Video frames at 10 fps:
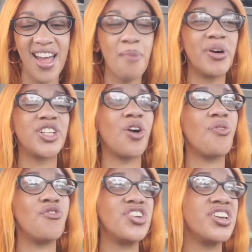but don't
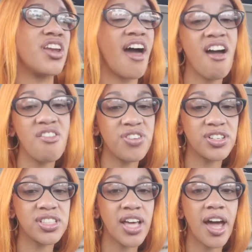never
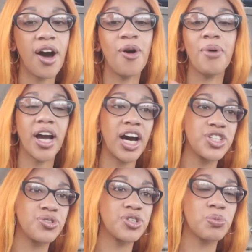say oh my
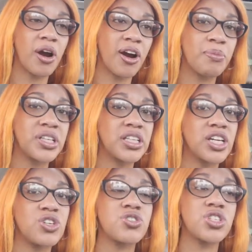gosh you inspired me
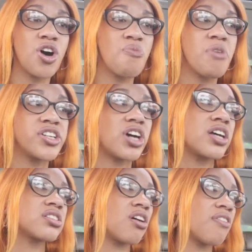thank you so much I
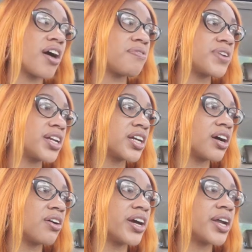saw that
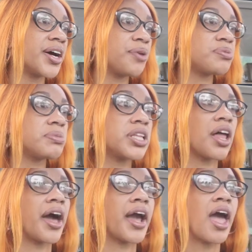video it helped me
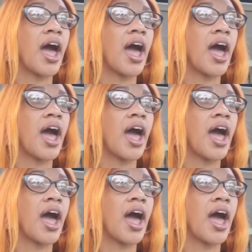like